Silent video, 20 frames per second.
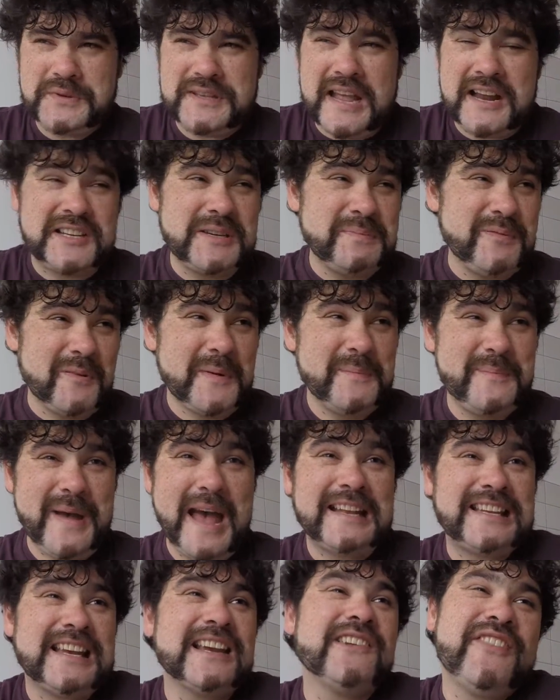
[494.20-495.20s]
actually probably
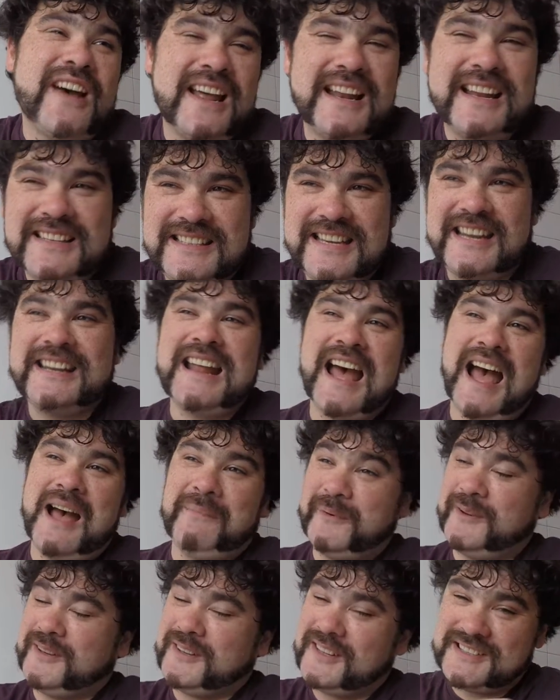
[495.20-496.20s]
better that it did
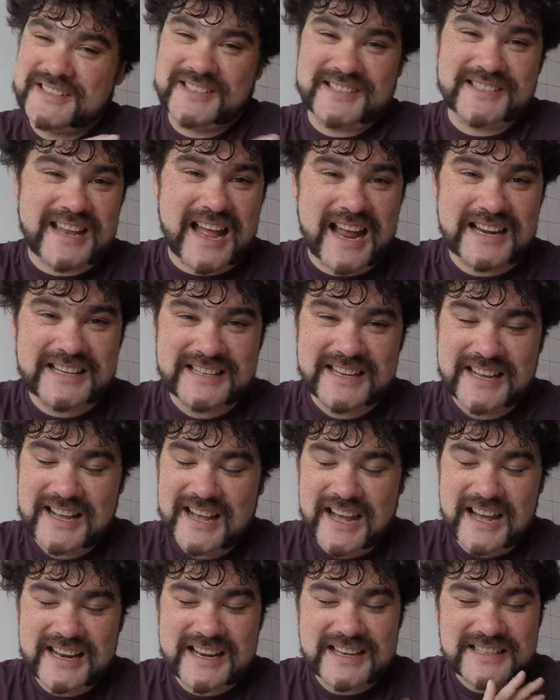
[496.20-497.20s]
happen, because it just added
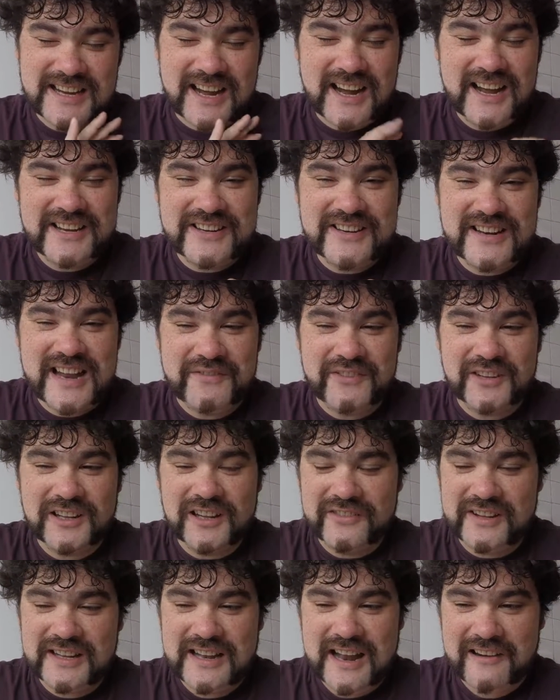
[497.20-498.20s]
an entire new level
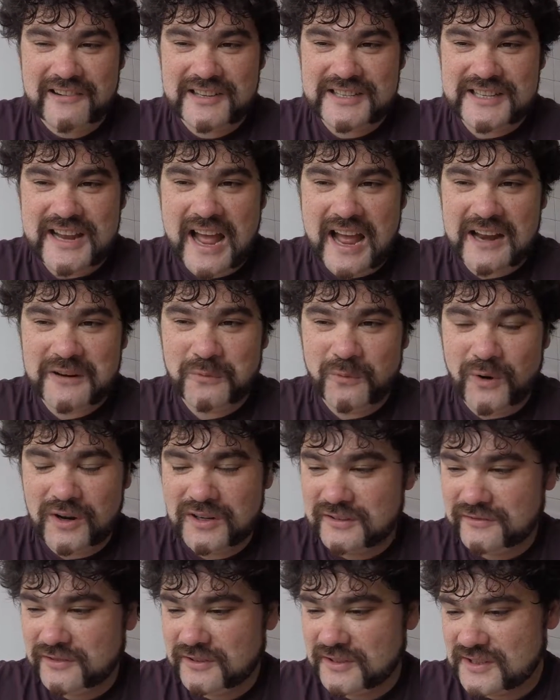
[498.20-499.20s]
of hilarity and
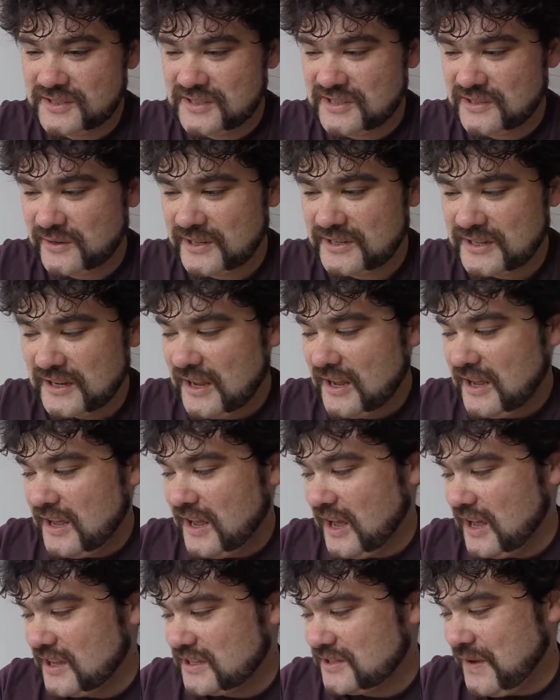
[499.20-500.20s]
wonderfulness to it.
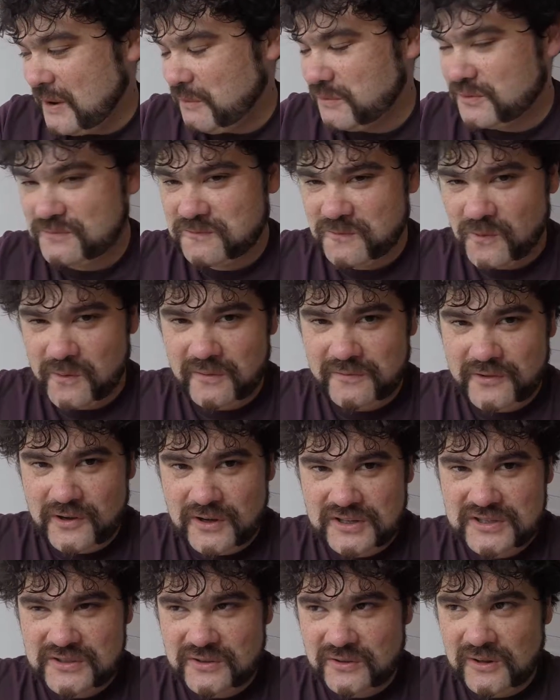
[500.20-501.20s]
So that was Royal
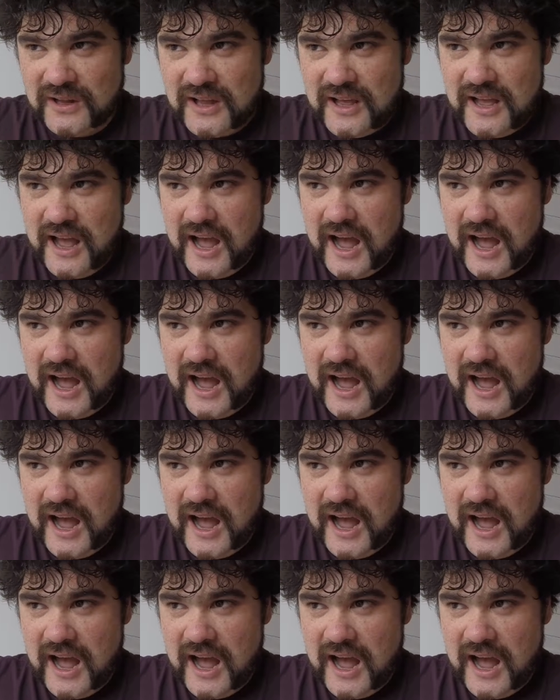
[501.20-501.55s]
Vauxhall.